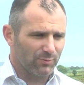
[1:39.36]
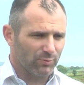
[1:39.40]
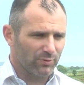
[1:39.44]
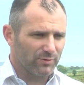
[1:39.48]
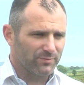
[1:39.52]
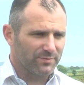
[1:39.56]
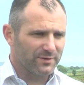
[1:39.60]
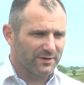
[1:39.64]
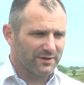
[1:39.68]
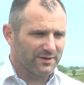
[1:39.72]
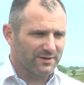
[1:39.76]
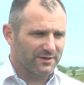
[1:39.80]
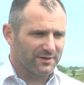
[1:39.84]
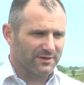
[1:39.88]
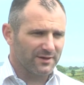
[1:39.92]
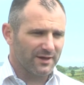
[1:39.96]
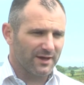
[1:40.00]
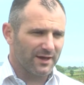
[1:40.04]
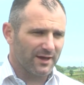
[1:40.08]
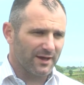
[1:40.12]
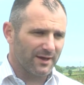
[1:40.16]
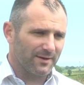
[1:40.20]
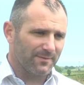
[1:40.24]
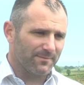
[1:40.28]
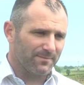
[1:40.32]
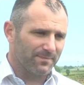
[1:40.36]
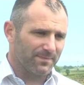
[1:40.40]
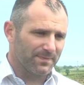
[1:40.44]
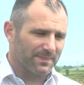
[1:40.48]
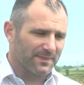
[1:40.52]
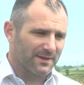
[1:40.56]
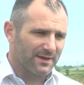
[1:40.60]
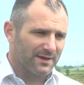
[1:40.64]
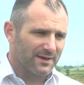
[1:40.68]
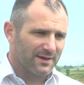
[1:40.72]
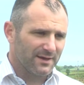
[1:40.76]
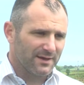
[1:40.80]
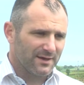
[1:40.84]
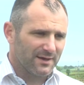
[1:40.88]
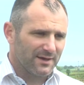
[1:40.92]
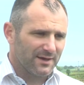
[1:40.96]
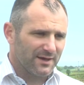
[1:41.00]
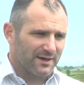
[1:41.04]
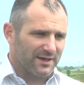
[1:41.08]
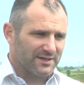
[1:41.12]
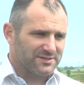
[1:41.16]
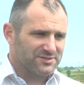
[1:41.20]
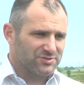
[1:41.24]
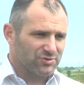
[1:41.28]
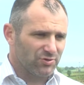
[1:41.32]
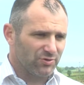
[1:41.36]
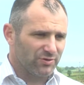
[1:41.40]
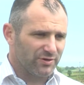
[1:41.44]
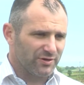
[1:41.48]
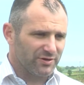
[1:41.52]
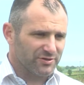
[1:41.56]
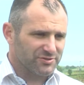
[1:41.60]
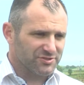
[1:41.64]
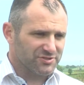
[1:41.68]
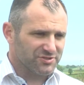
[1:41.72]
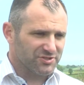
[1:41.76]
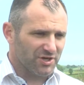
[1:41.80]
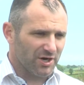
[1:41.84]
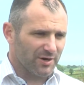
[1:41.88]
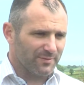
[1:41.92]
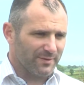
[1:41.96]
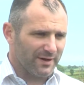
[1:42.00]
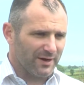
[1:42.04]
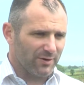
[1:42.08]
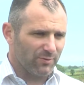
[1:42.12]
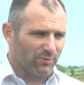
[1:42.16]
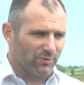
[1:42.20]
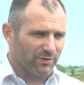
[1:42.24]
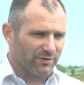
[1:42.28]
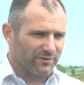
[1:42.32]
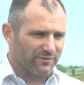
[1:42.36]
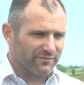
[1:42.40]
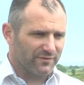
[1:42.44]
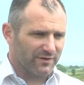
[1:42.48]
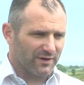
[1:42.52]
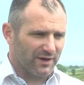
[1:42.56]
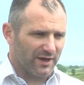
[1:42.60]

would be. Um, it's two years since Armagh won a